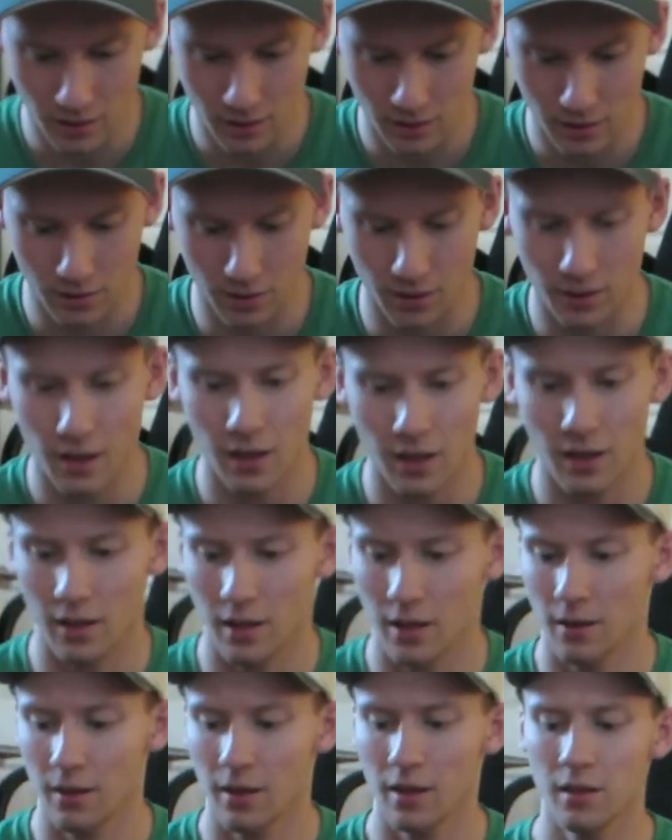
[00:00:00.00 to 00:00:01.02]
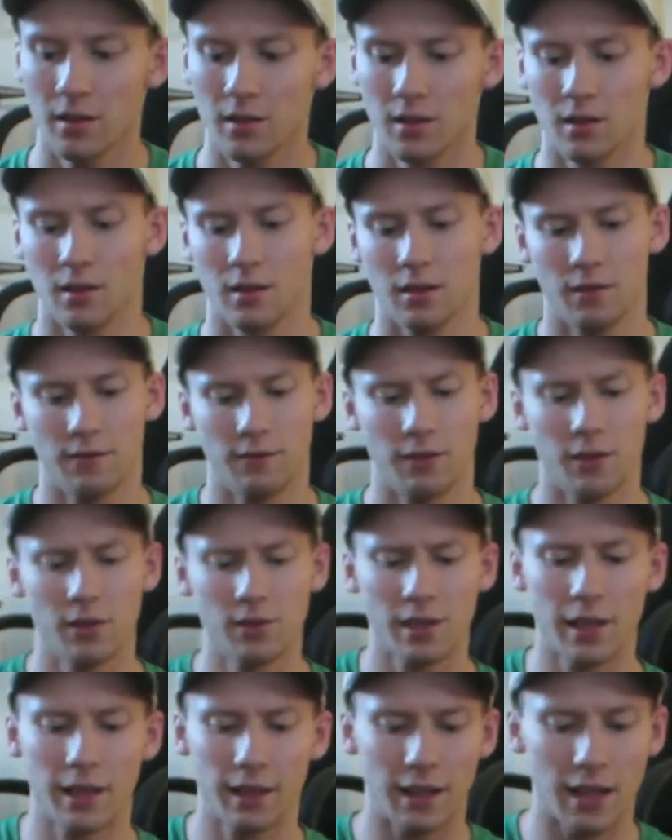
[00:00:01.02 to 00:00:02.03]
So yeah, here it is. It feels
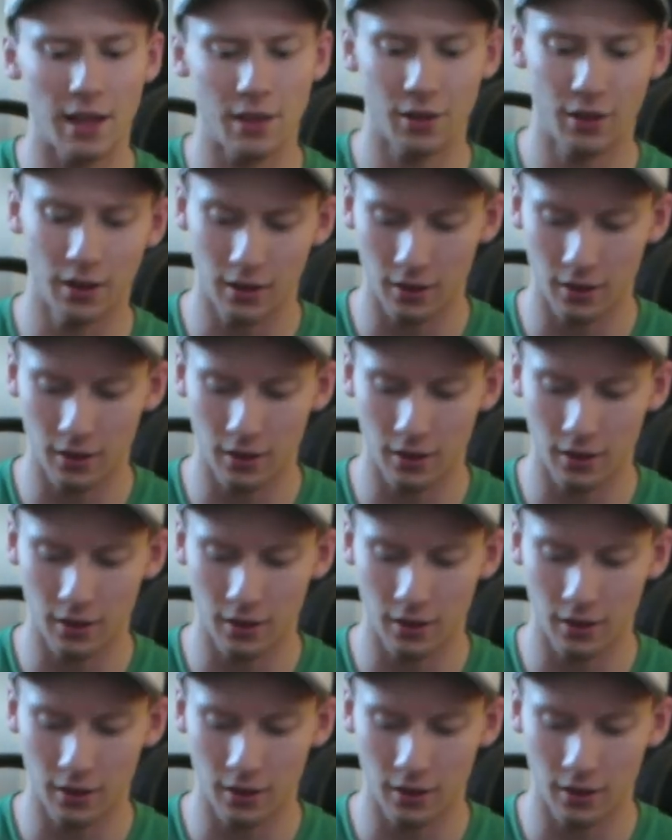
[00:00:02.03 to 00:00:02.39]
like leather.